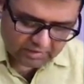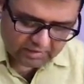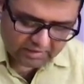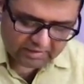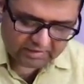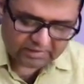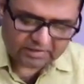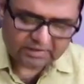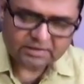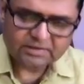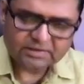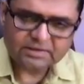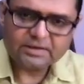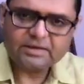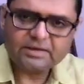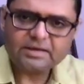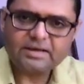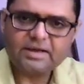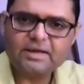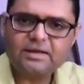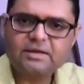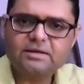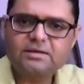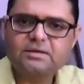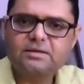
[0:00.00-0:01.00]
Other than
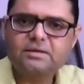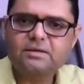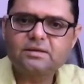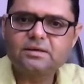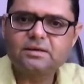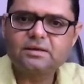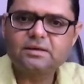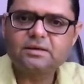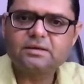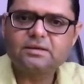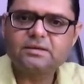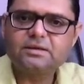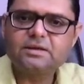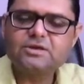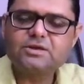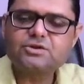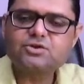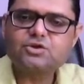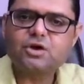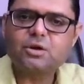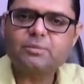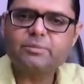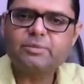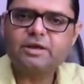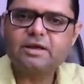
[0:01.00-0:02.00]
that, this
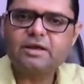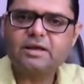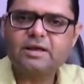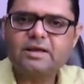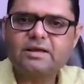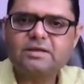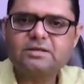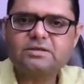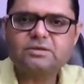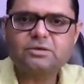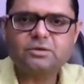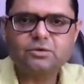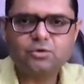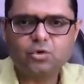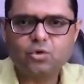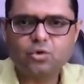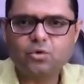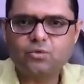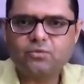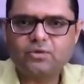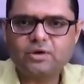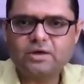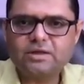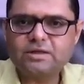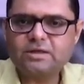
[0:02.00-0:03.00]
topic has no
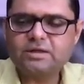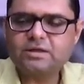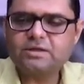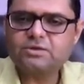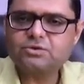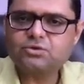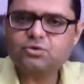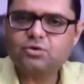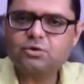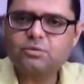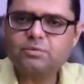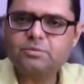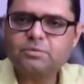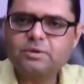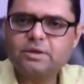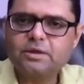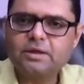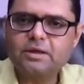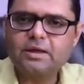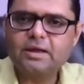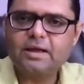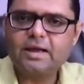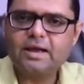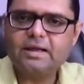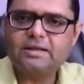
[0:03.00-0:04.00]
further scope,
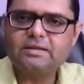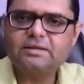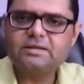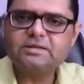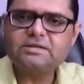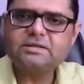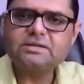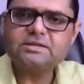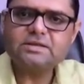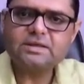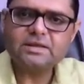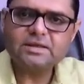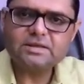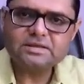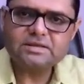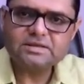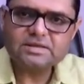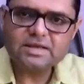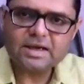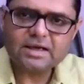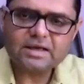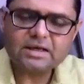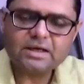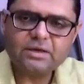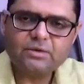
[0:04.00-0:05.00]
and this is
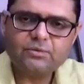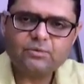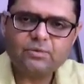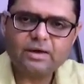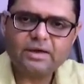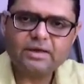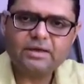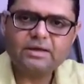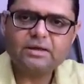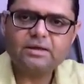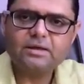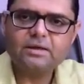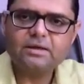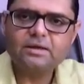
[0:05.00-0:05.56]
exactly why